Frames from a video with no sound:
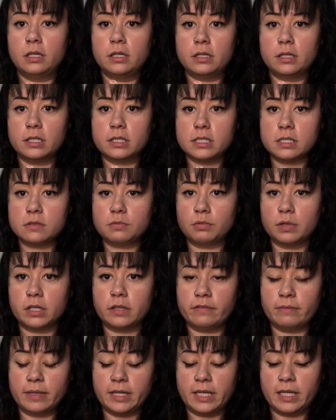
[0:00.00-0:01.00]
This is one
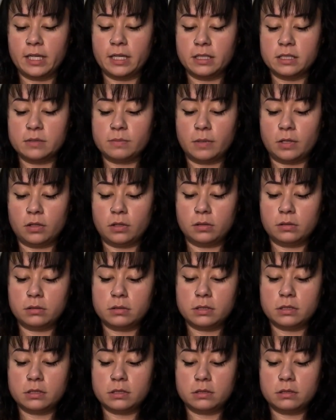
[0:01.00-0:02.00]
of my kids'
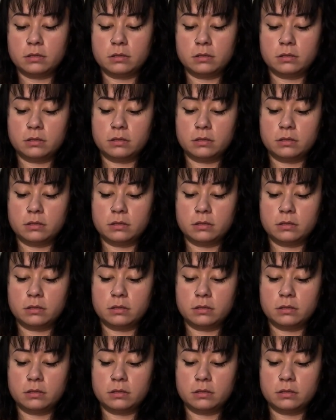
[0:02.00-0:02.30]
balls.